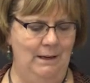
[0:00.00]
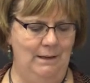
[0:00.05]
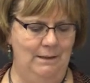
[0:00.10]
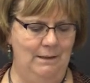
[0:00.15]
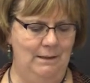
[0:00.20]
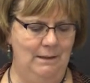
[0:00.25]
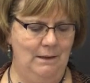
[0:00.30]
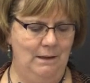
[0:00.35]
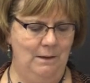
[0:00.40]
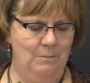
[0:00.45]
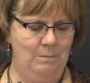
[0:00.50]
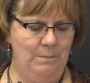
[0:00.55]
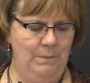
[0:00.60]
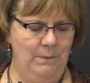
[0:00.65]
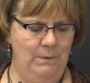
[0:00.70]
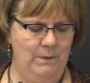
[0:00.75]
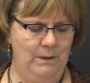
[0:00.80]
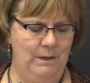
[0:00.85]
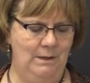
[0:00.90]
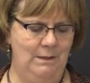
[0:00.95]
the
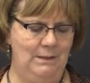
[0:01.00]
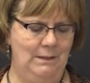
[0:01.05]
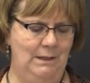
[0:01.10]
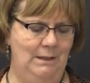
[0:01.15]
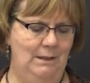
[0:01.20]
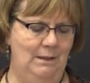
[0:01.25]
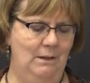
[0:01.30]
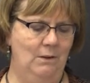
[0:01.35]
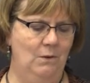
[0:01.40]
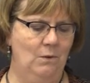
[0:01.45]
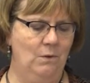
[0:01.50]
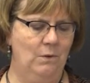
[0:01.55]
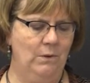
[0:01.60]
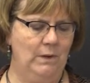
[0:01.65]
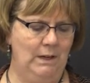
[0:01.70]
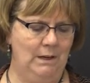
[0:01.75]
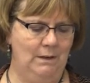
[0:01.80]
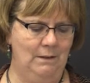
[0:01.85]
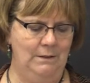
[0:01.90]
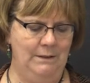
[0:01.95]
important and
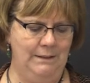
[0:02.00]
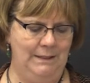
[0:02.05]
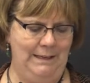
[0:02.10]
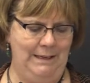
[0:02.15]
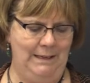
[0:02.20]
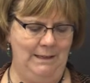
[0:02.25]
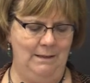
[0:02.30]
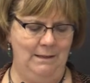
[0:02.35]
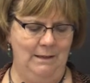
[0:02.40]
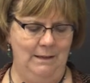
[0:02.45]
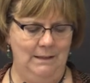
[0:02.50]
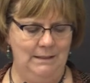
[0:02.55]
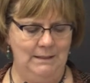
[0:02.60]
critical need